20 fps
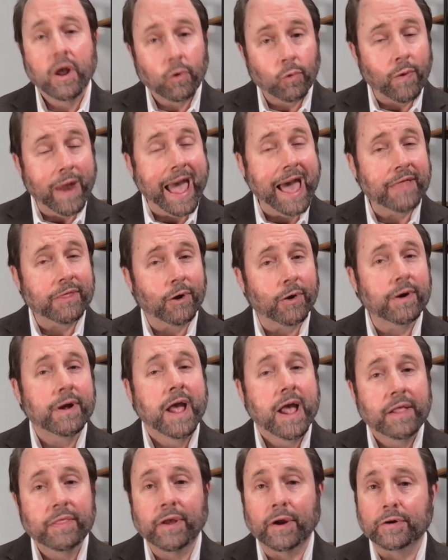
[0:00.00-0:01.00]
Rather,
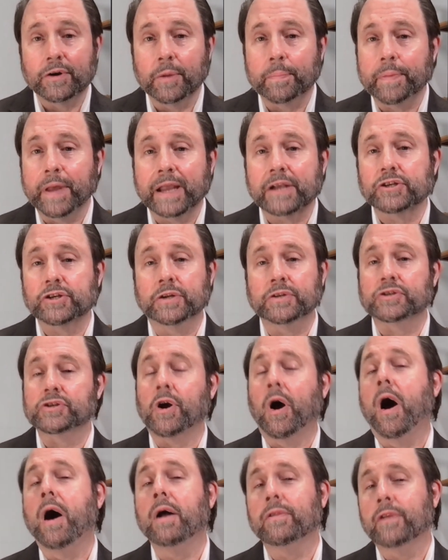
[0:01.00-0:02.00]
their depictions
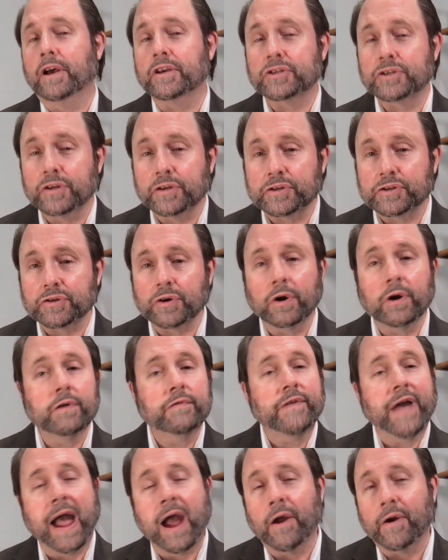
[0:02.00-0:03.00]
call us to
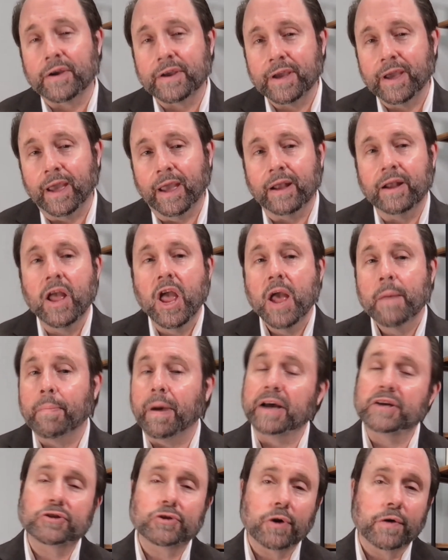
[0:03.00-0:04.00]
serve our King
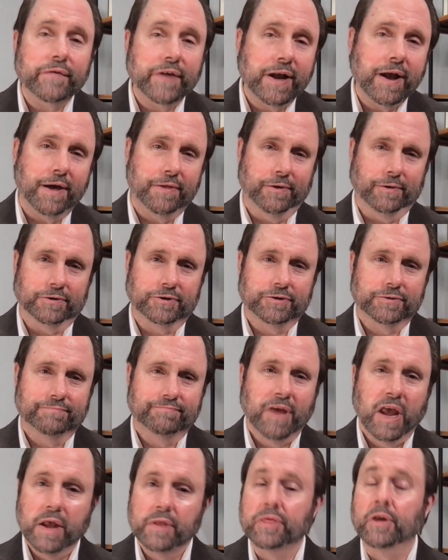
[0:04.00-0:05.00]
by serving others.
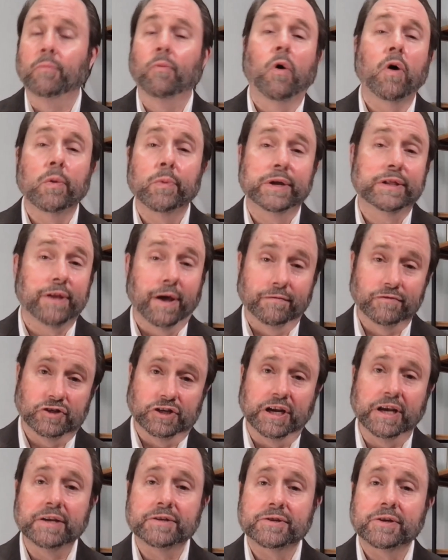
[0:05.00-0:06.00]
The more we love
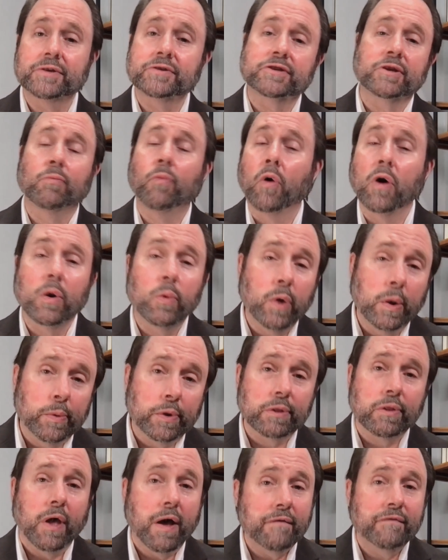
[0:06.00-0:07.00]
Jesus, the more we
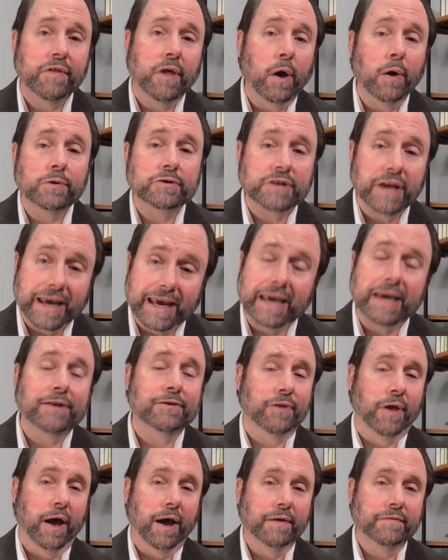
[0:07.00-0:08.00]
will love those he
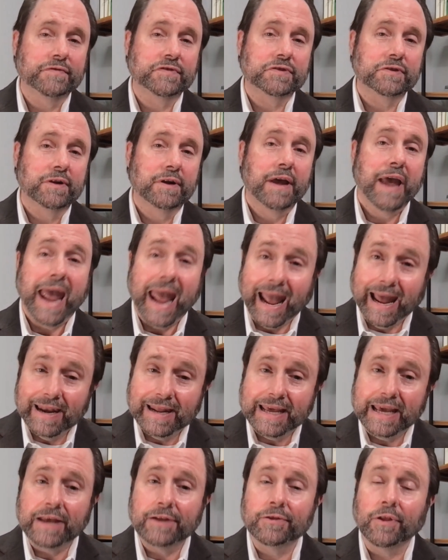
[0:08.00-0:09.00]
loves, and
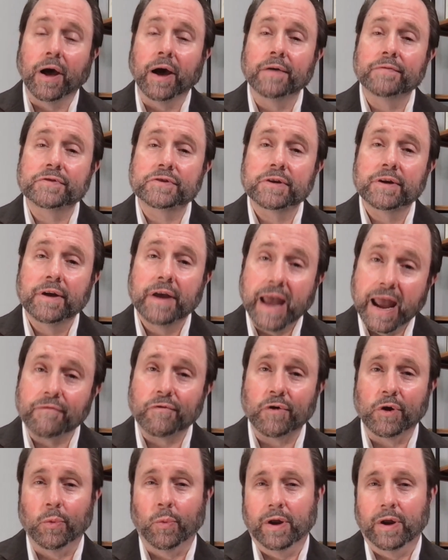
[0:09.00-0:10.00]
he loves
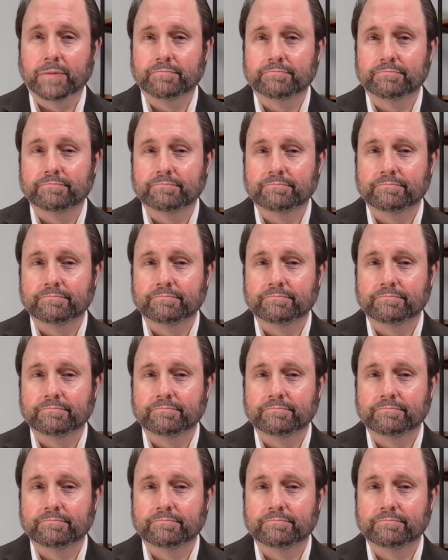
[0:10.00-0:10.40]
everyone.